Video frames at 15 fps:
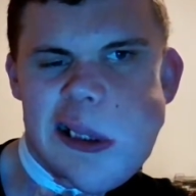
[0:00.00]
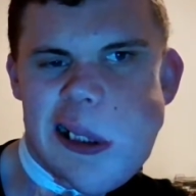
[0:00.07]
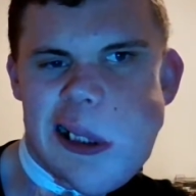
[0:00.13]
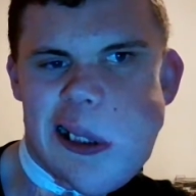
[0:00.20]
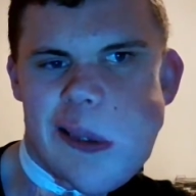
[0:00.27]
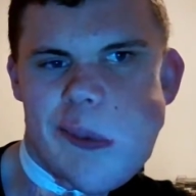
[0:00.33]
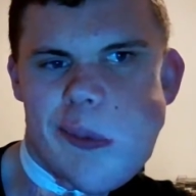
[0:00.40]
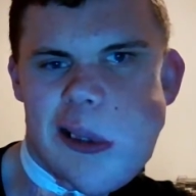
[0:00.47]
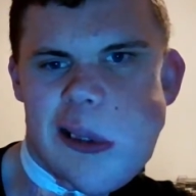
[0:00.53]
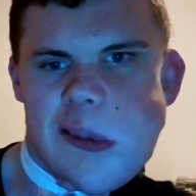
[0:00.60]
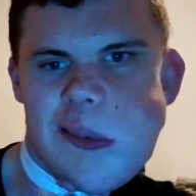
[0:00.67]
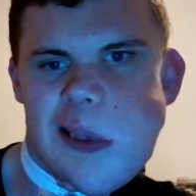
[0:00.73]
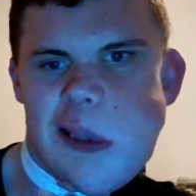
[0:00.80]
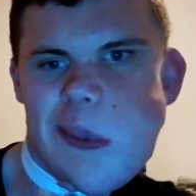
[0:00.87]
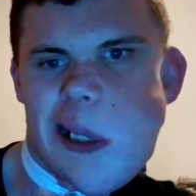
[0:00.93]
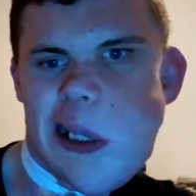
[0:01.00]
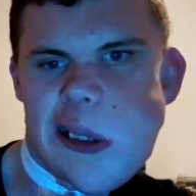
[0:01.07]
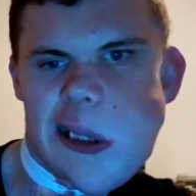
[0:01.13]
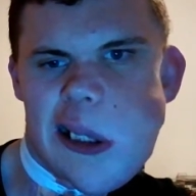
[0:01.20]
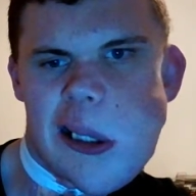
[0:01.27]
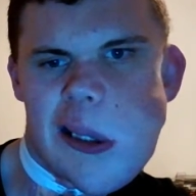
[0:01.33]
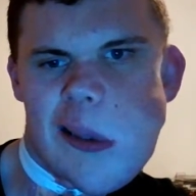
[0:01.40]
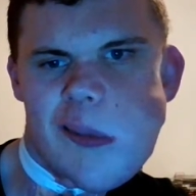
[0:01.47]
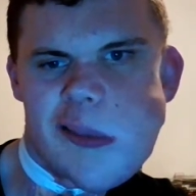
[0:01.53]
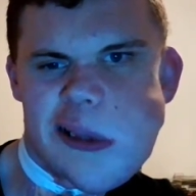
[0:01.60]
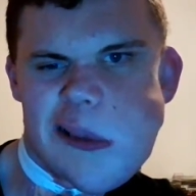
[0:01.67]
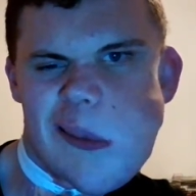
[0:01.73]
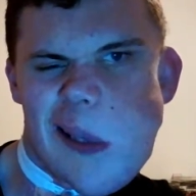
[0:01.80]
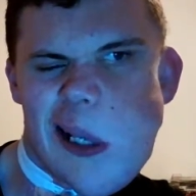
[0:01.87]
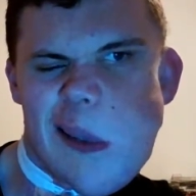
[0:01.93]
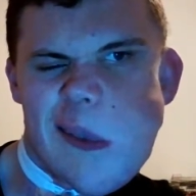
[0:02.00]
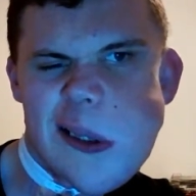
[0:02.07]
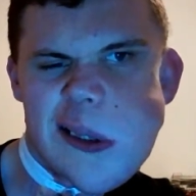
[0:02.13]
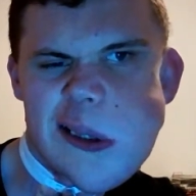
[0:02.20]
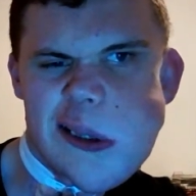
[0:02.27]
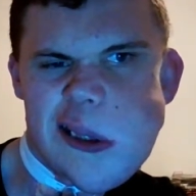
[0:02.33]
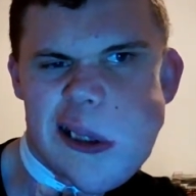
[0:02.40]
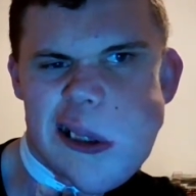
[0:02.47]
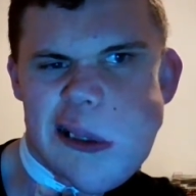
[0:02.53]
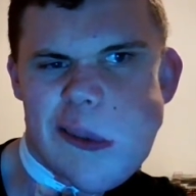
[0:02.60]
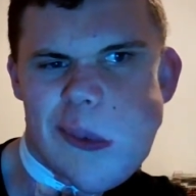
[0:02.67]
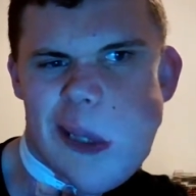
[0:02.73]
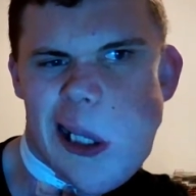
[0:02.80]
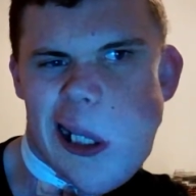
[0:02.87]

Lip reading: him the thing that Tony left him.